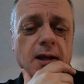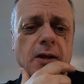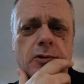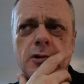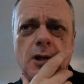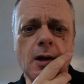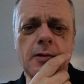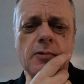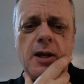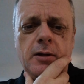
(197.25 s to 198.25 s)
And I said,
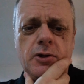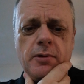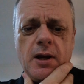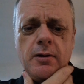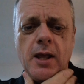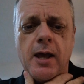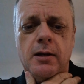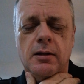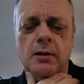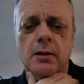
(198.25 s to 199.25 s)
Sherry, why did you enter
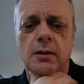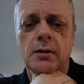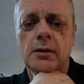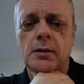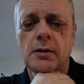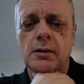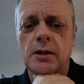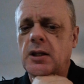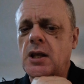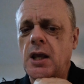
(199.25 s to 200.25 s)
that?
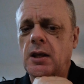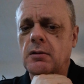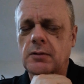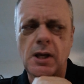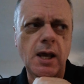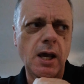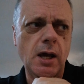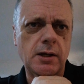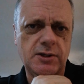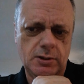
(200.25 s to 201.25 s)
You think?
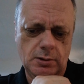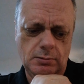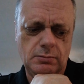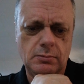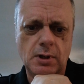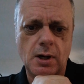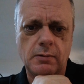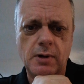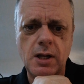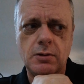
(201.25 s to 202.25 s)
Yeah, I said, you're
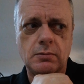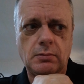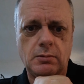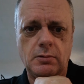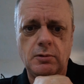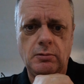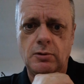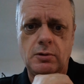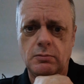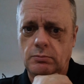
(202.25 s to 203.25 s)
darn right. You're
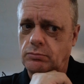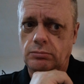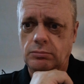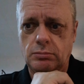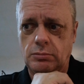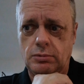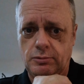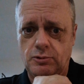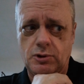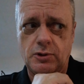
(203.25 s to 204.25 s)

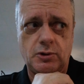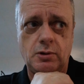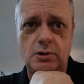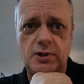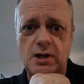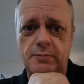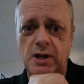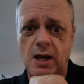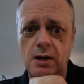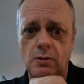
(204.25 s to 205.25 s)
just as good as
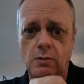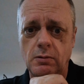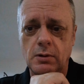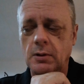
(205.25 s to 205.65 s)
anybody I know.